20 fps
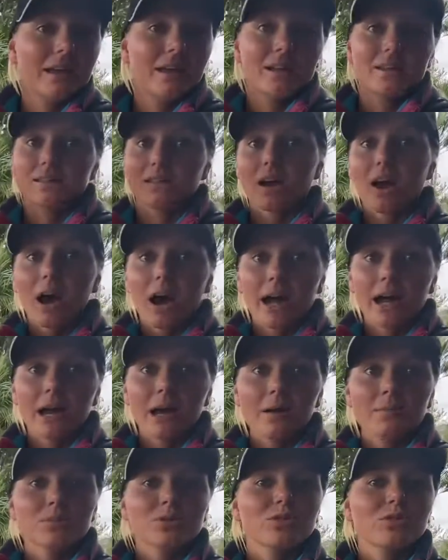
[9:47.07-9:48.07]

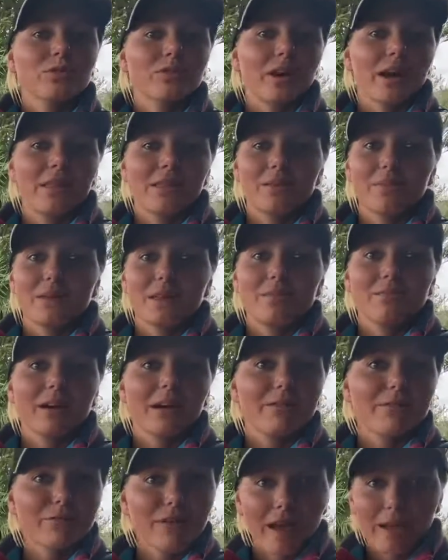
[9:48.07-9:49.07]
tie-ups, you'll find them in my
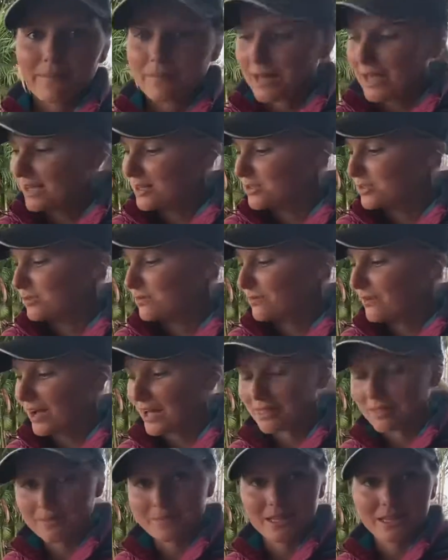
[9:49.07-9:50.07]
Fat Max, you'll
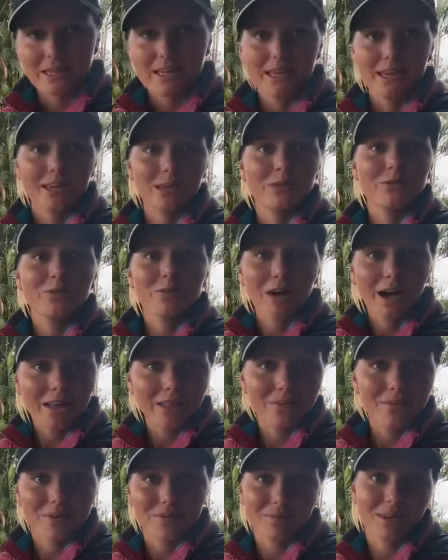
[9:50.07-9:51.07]
find them in here, you'll find
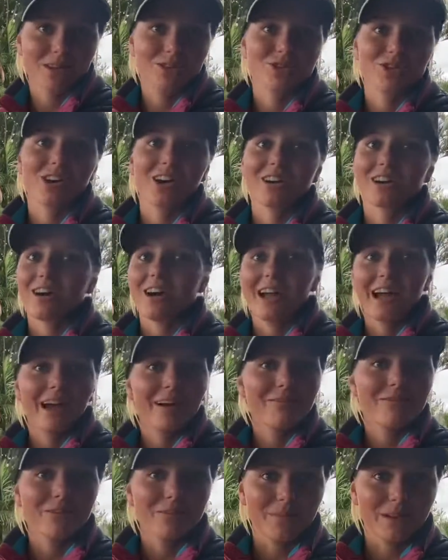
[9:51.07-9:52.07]
them in my truck. I
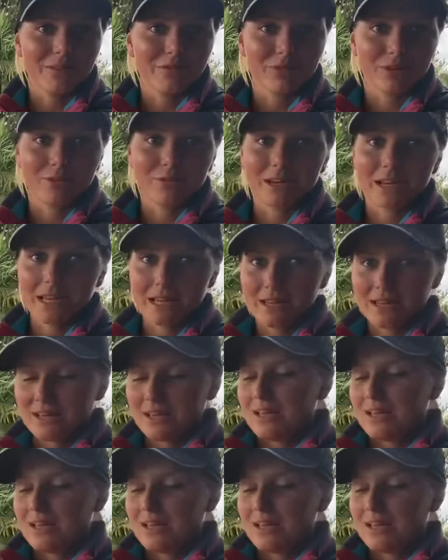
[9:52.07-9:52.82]
have them everywhere.